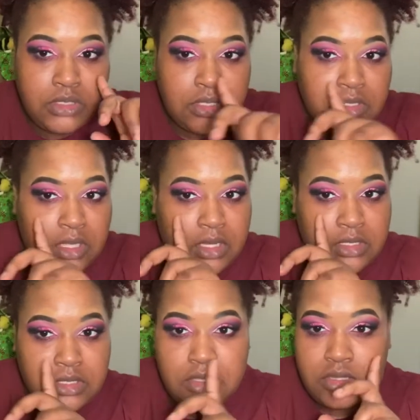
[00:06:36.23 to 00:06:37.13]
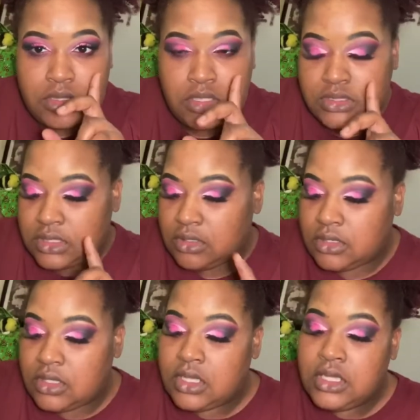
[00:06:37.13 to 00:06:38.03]
then kind of in this
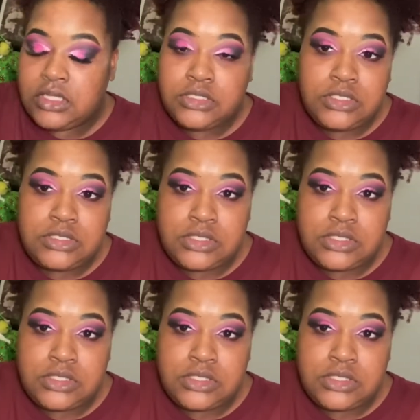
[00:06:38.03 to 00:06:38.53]
area just to